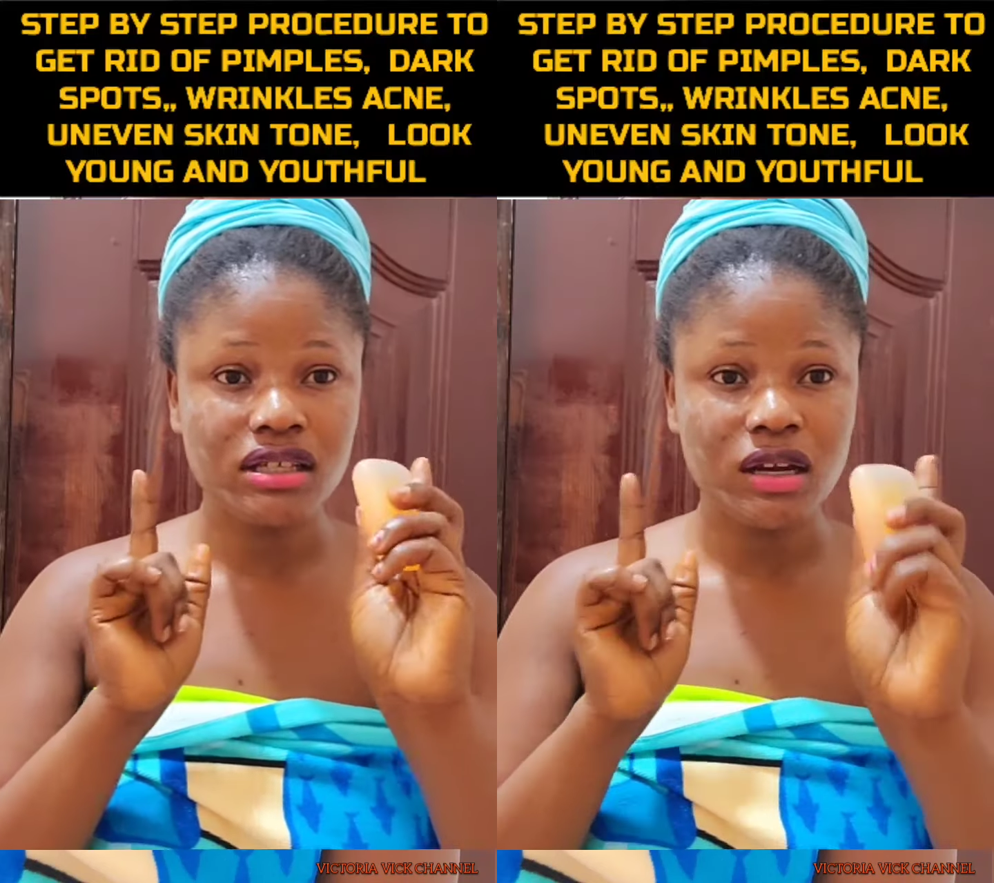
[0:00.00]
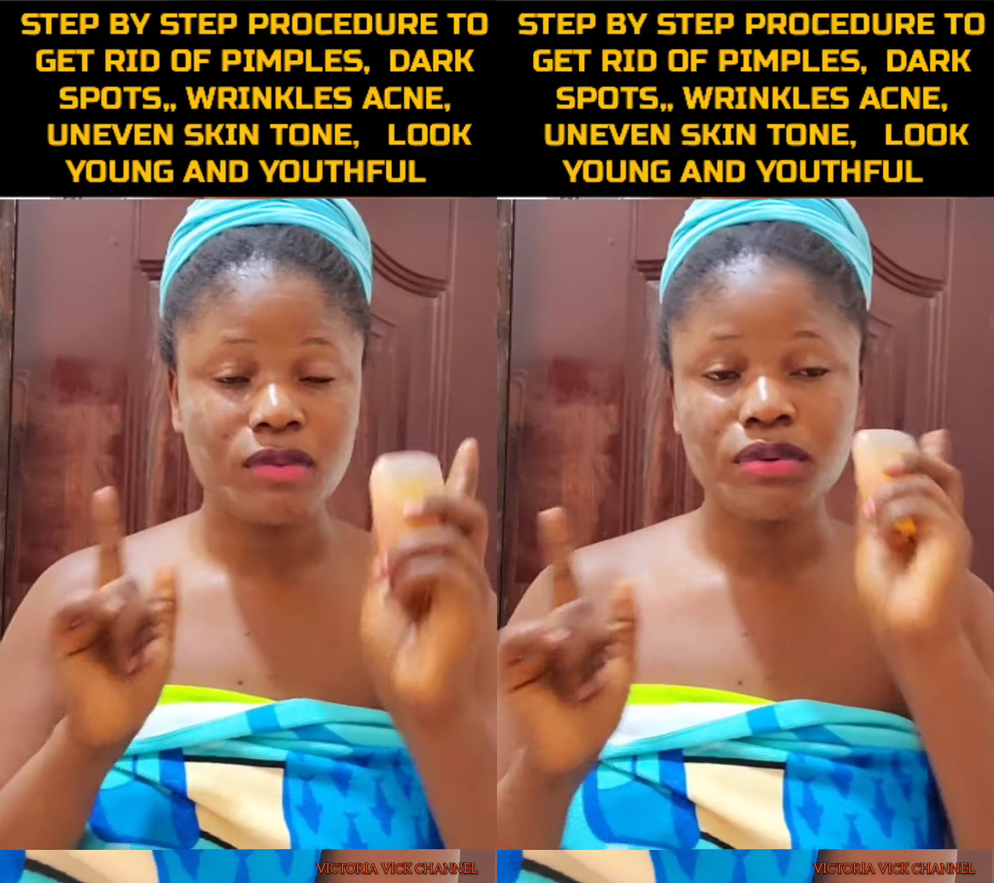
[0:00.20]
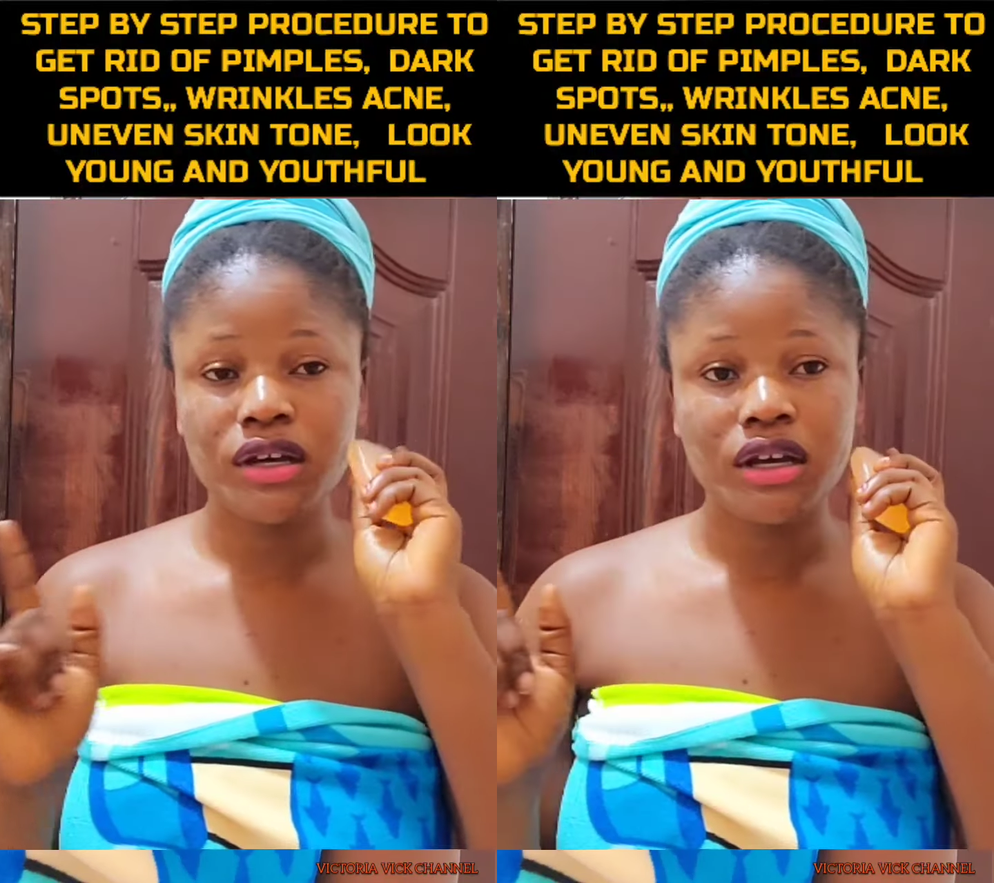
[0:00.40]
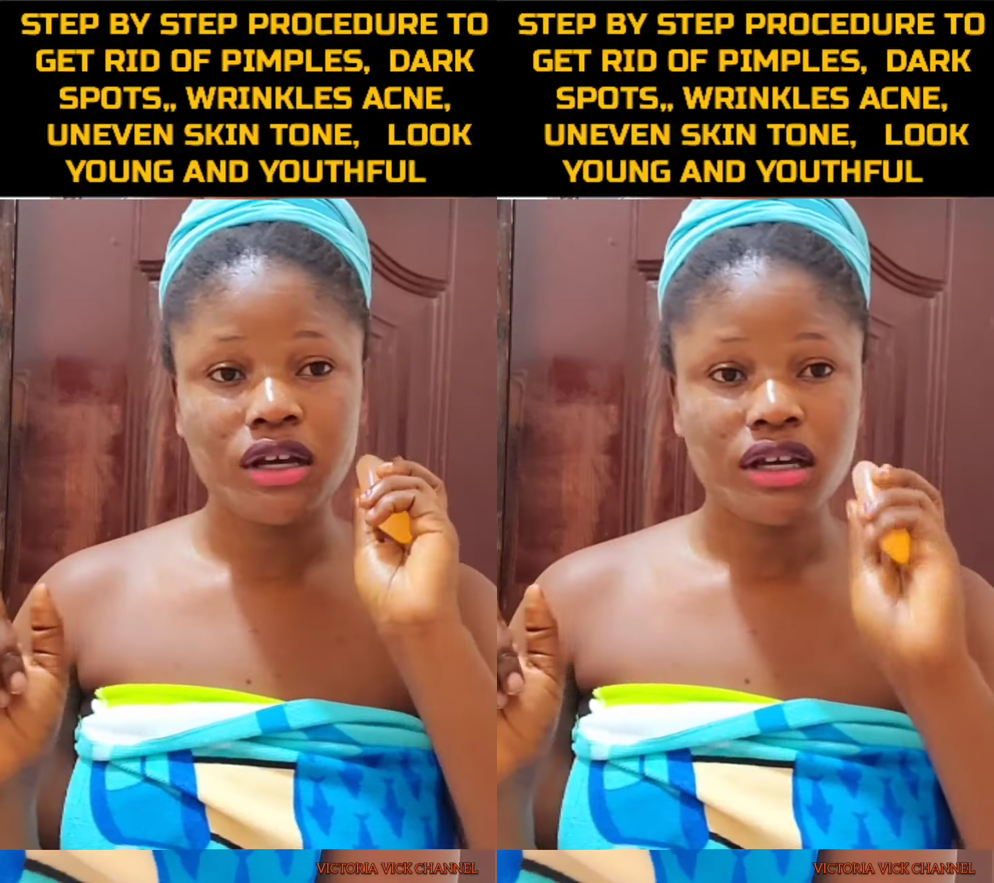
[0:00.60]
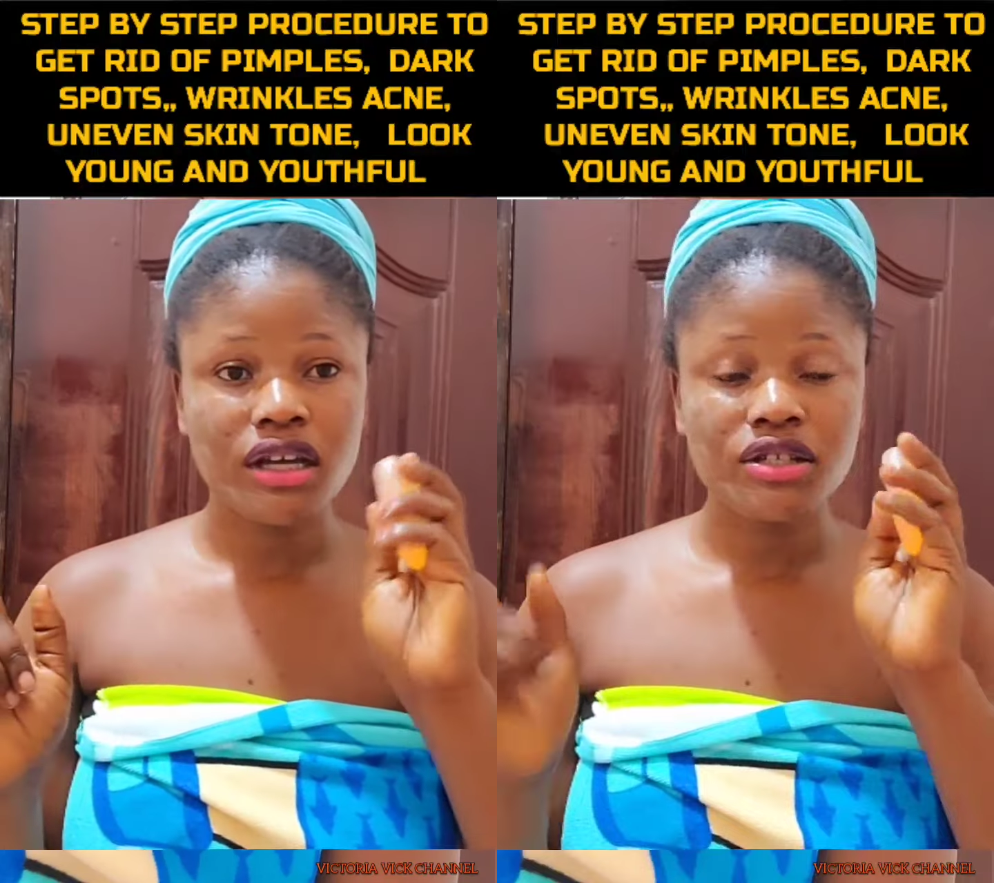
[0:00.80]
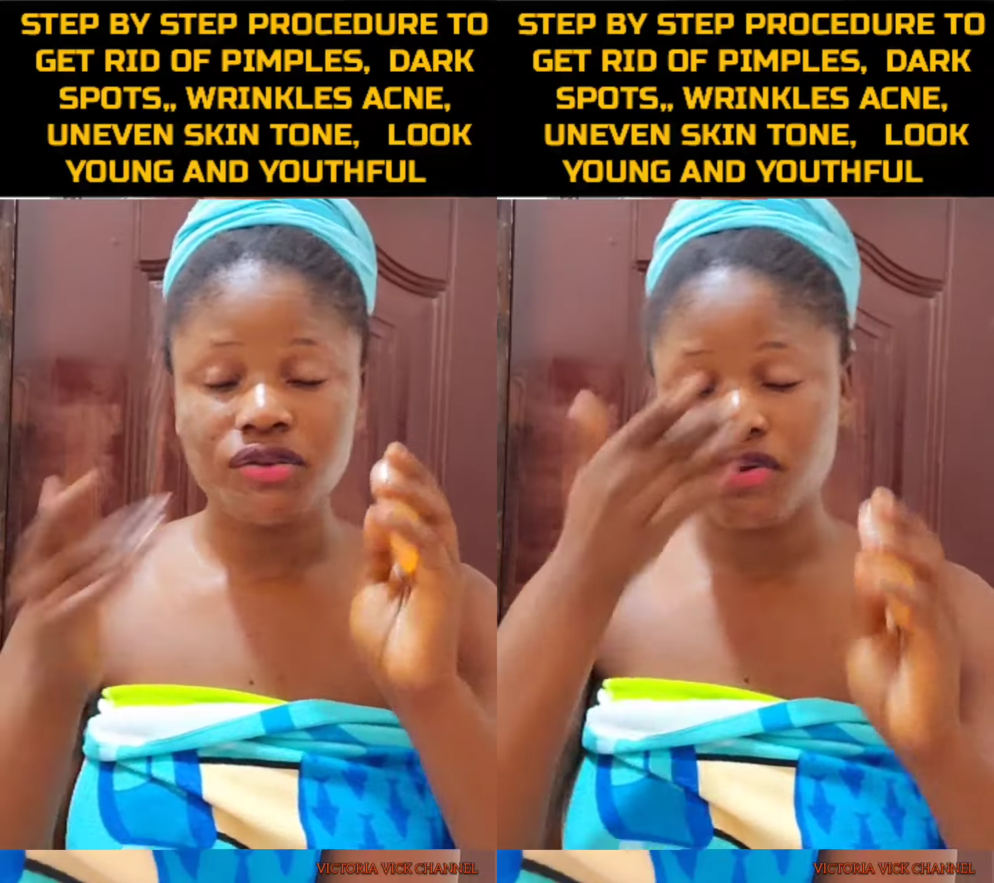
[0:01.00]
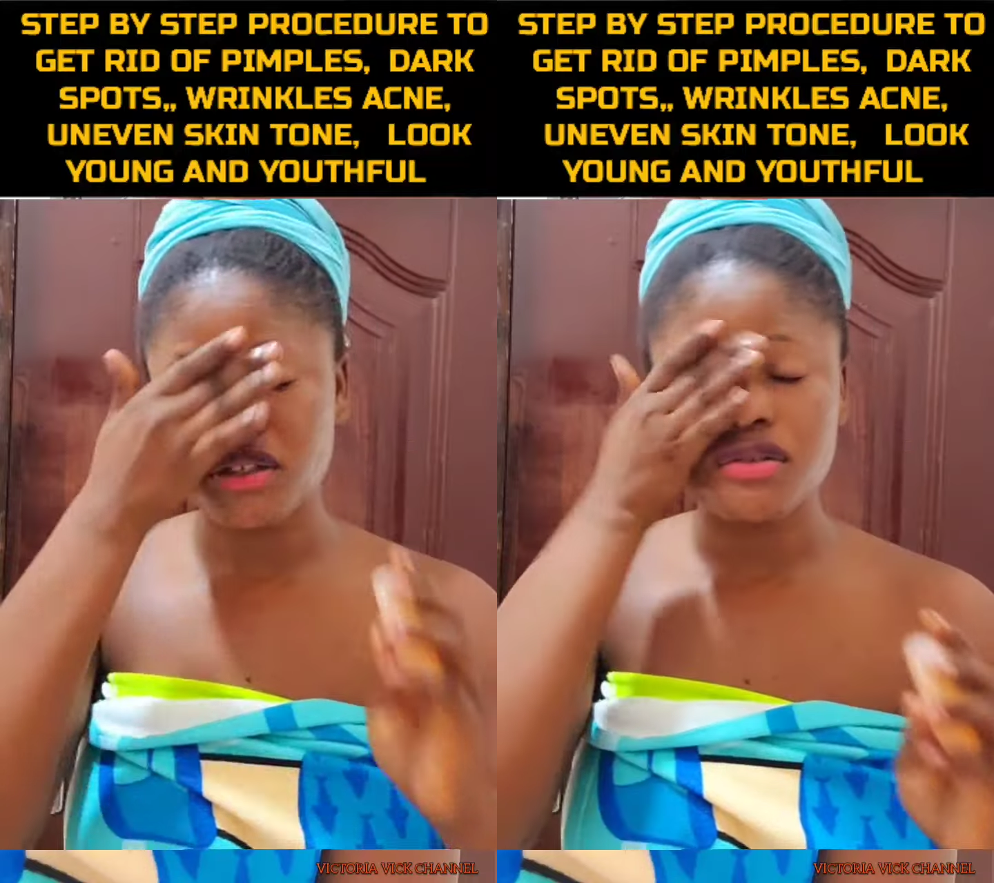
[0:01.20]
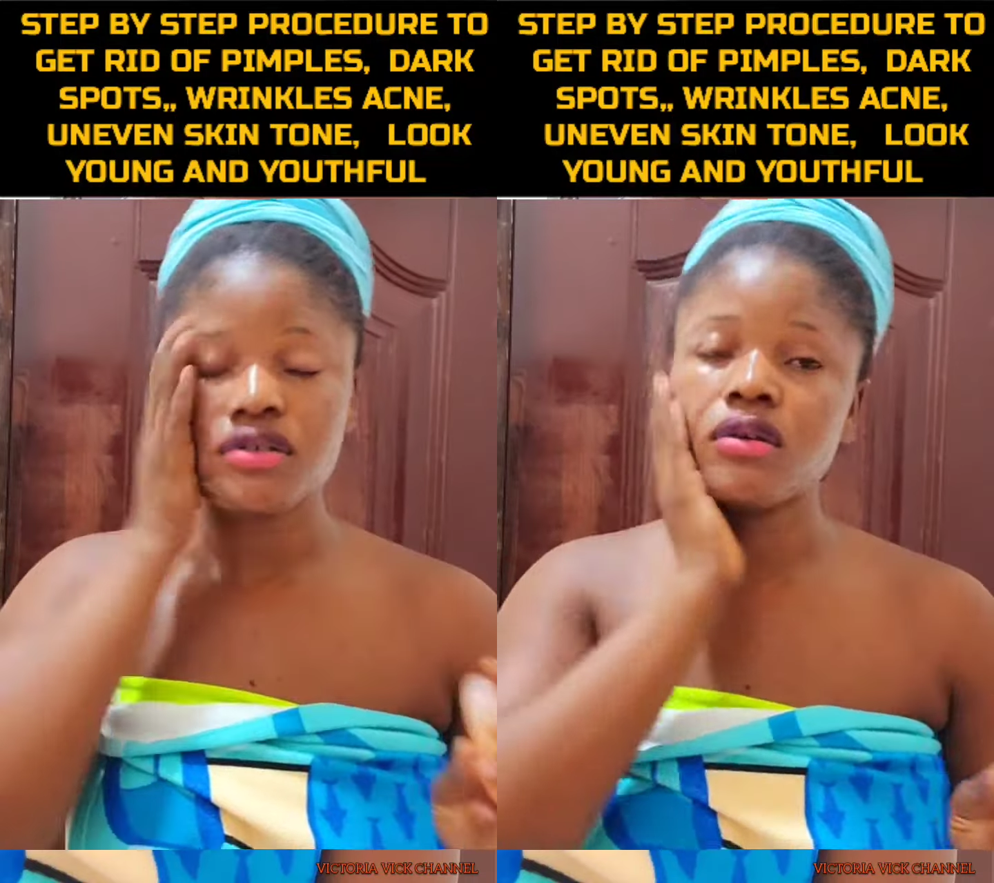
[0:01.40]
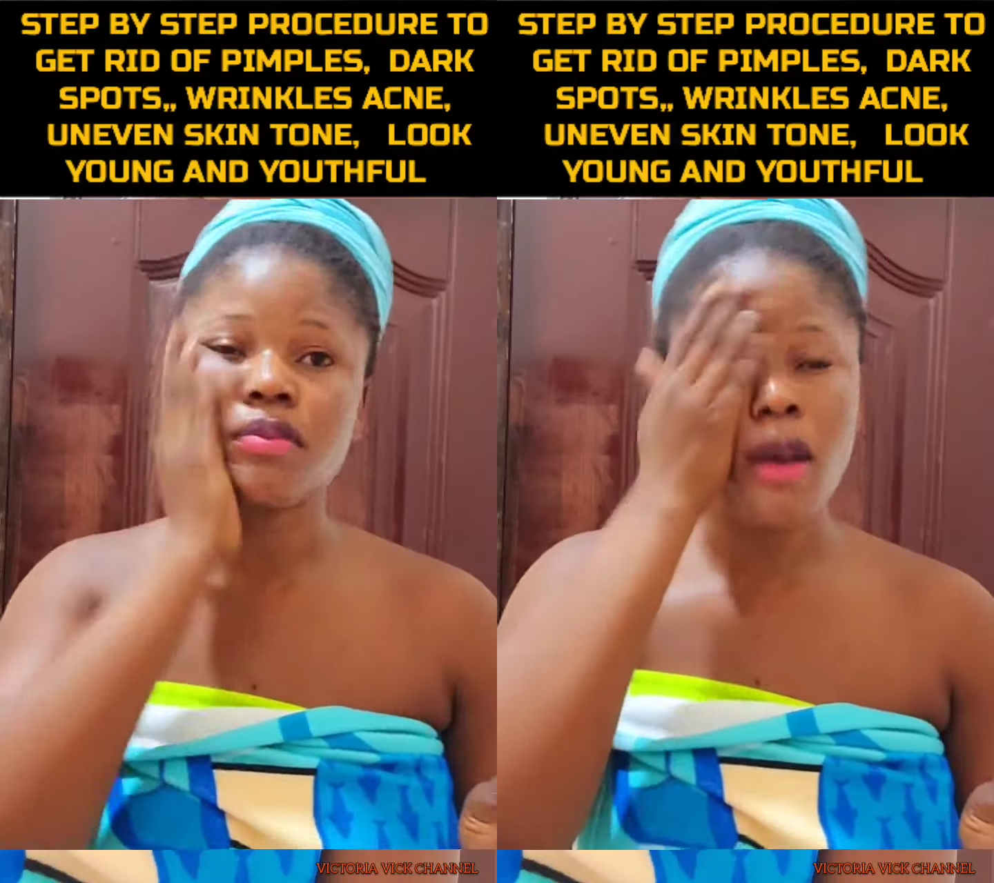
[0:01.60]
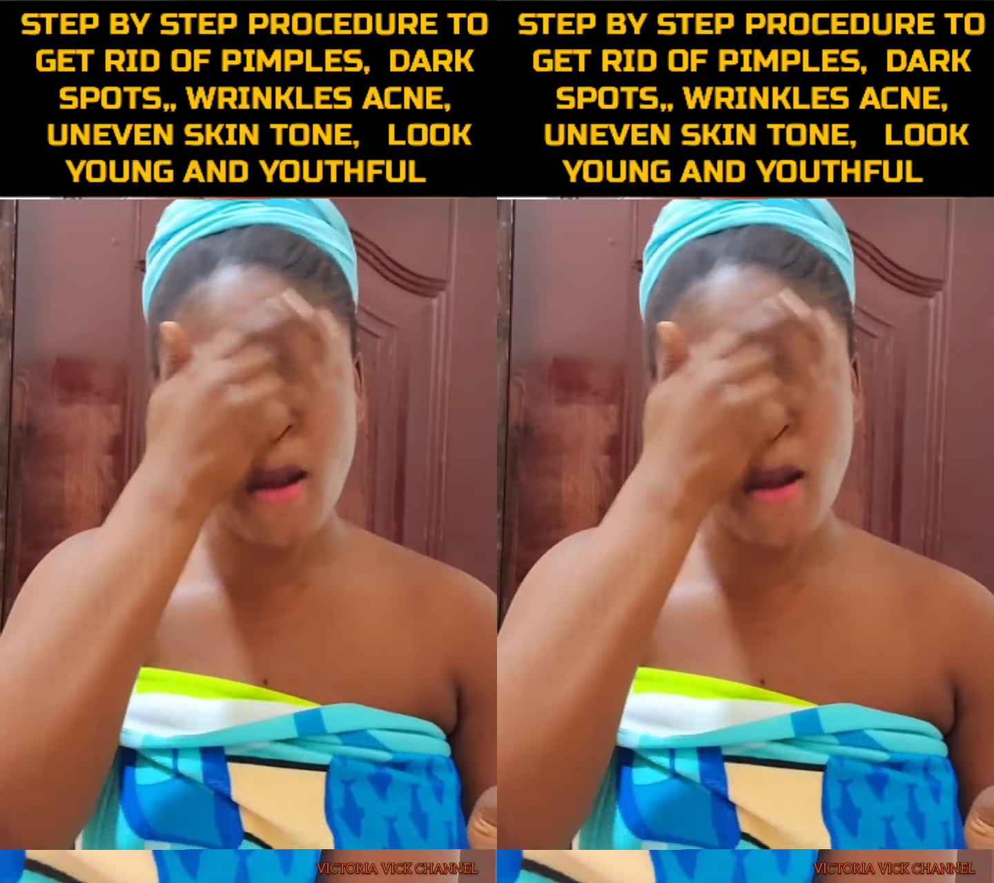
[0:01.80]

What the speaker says: step, get your facial soap.